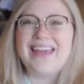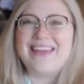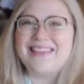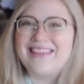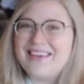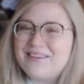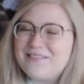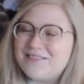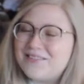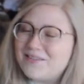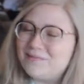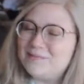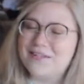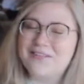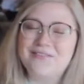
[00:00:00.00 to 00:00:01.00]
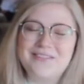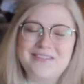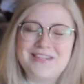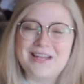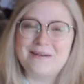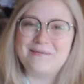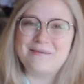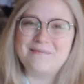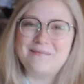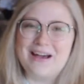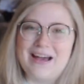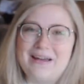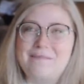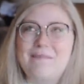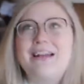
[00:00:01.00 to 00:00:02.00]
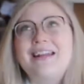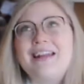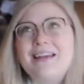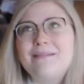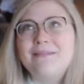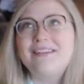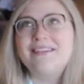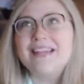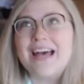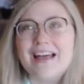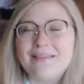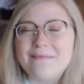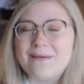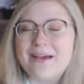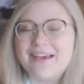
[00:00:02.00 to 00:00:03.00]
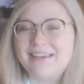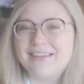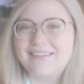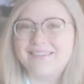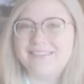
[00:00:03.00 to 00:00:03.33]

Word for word: thank you so much for stopping by. My name is Hollabec.